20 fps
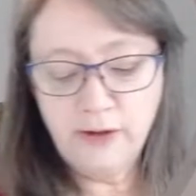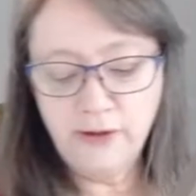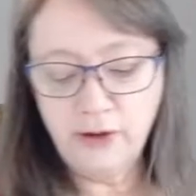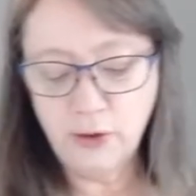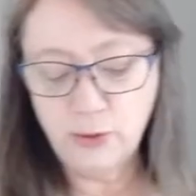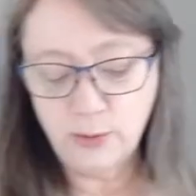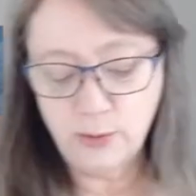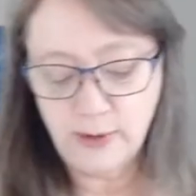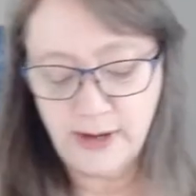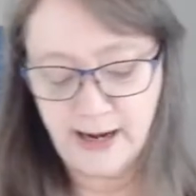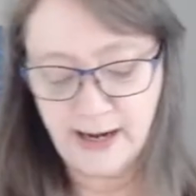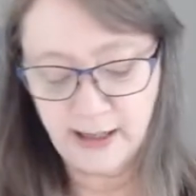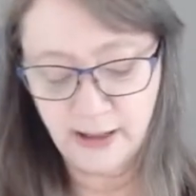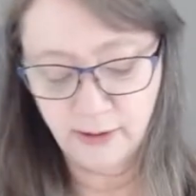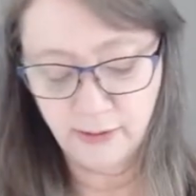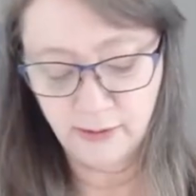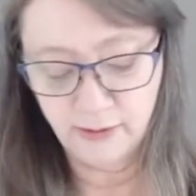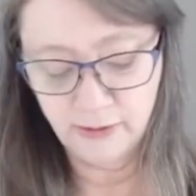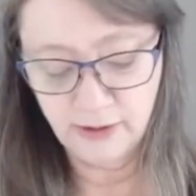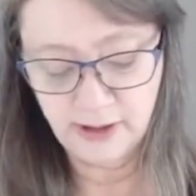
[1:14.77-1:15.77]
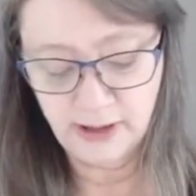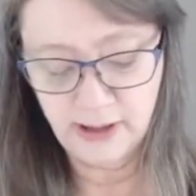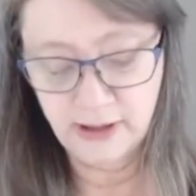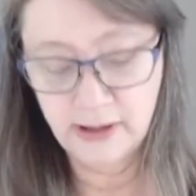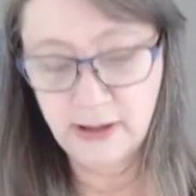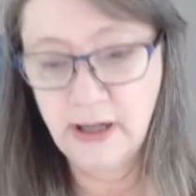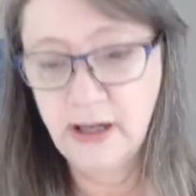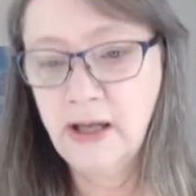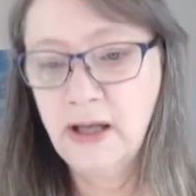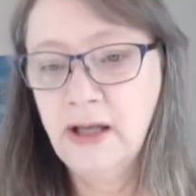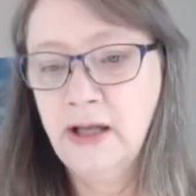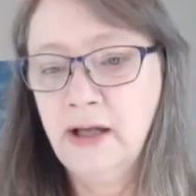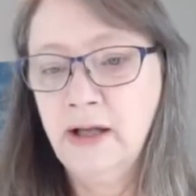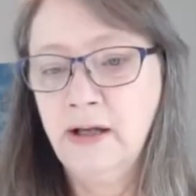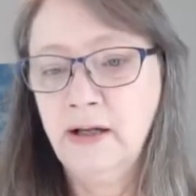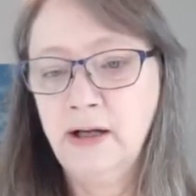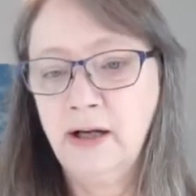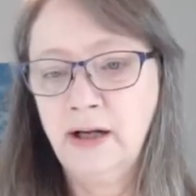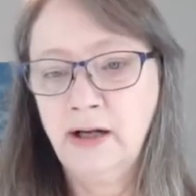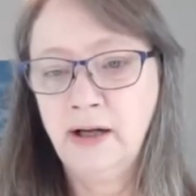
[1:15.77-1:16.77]
the ground
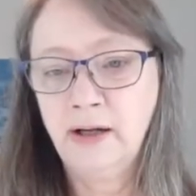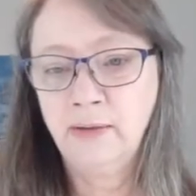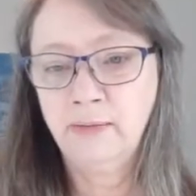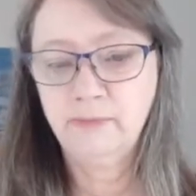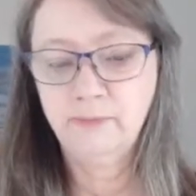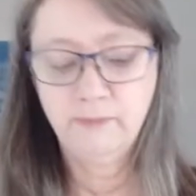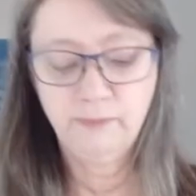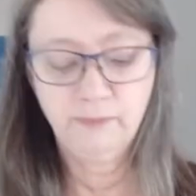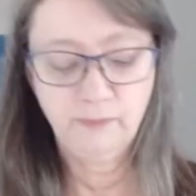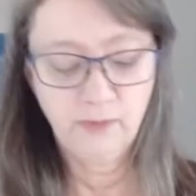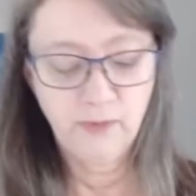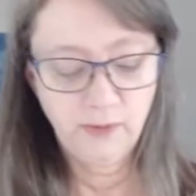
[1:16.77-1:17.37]
and